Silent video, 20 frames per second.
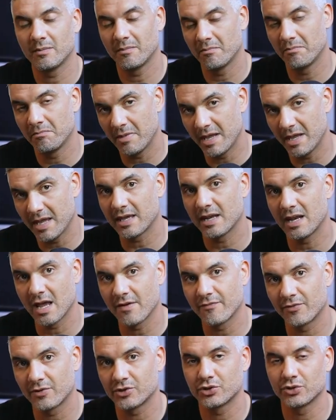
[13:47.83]
make an
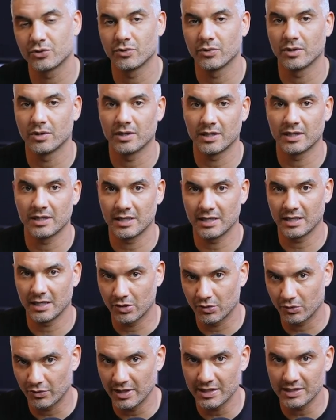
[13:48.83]
effort to
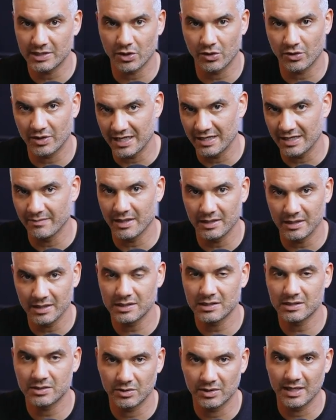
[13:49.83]
increase our email
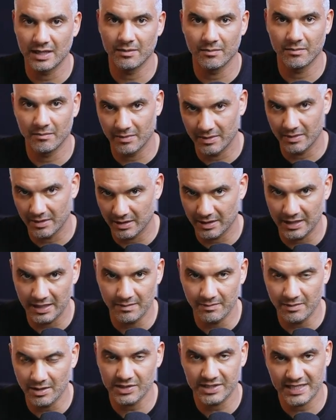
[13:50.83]
list to get
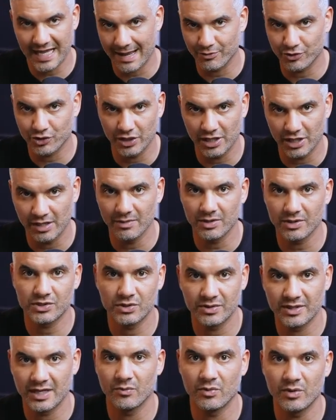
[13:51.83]
emails, capture emails so
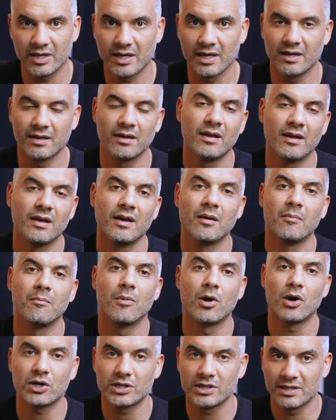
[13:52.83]
that we can
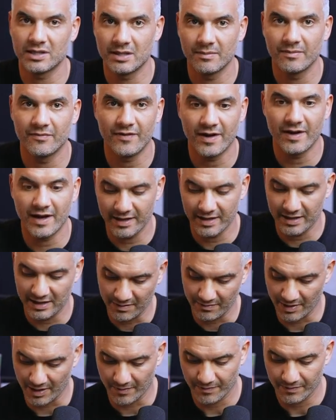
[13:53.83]
market to them via
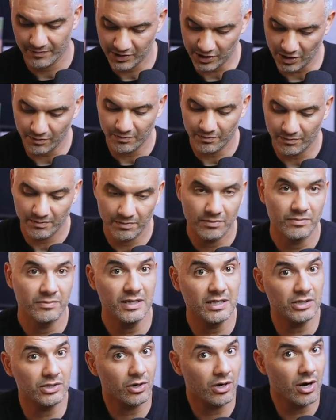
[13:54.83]
email. So
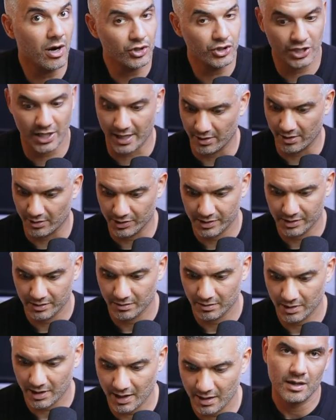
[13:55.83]
these are our channels.
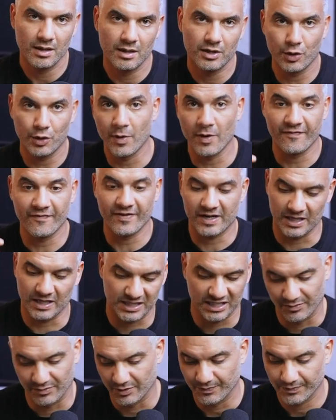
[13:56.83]
Okay. Your perfect
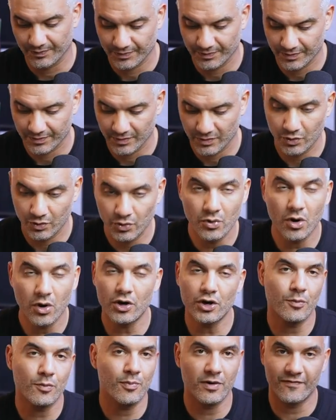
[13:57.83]
customer. Who are
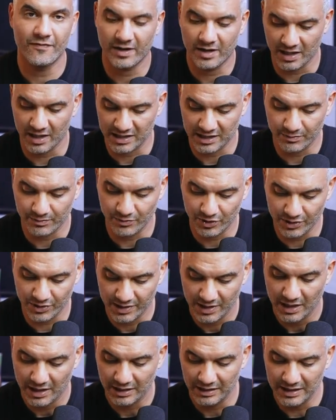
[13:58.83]
your perfect customers?
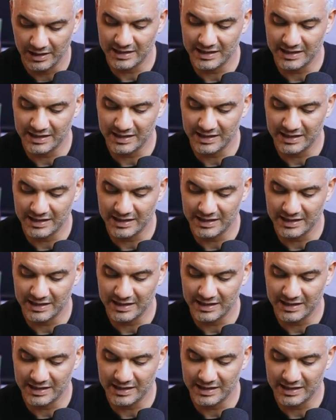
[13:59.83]
List